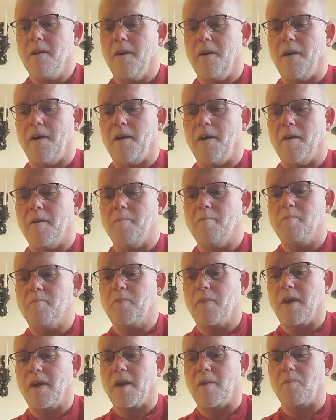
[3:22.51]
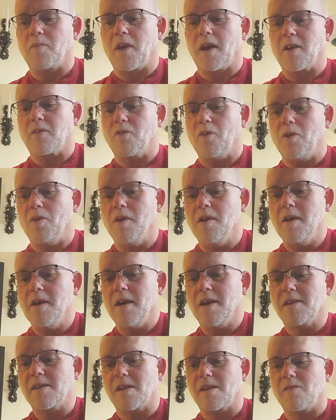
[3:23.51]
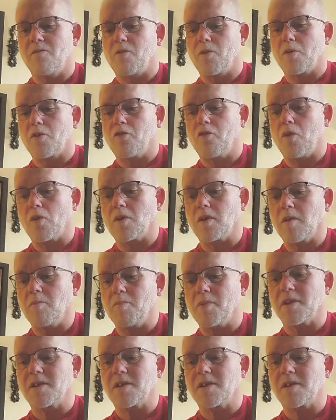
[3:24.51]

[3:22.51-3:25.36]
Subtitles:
And I'm thankful. He says in verse 14,